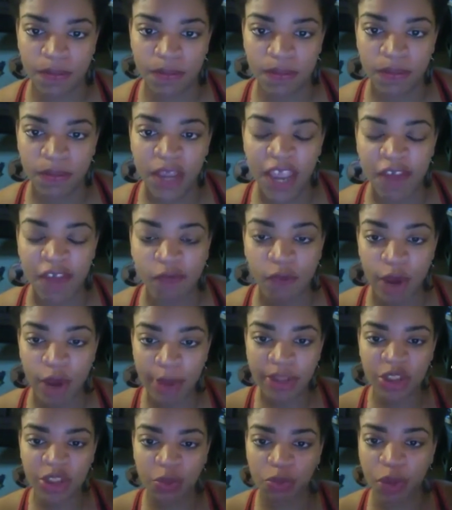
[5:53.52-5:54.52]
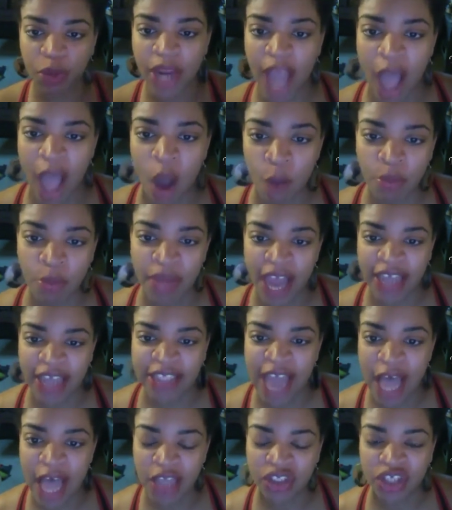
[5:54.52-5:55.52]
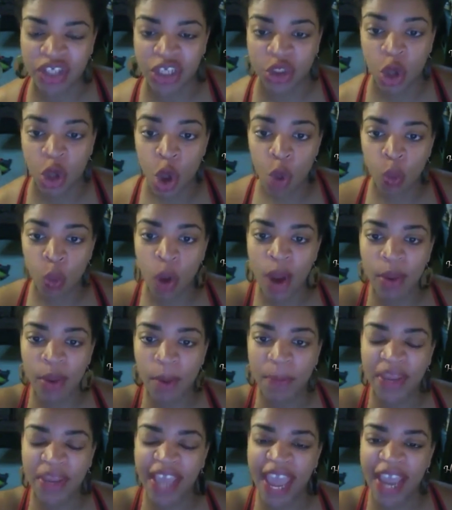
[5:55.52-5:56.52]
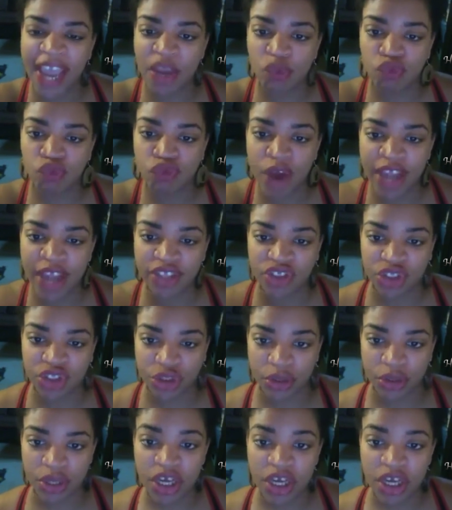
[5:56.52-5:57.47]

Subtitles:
If we was to bring our black dollars to us, we would be a rich,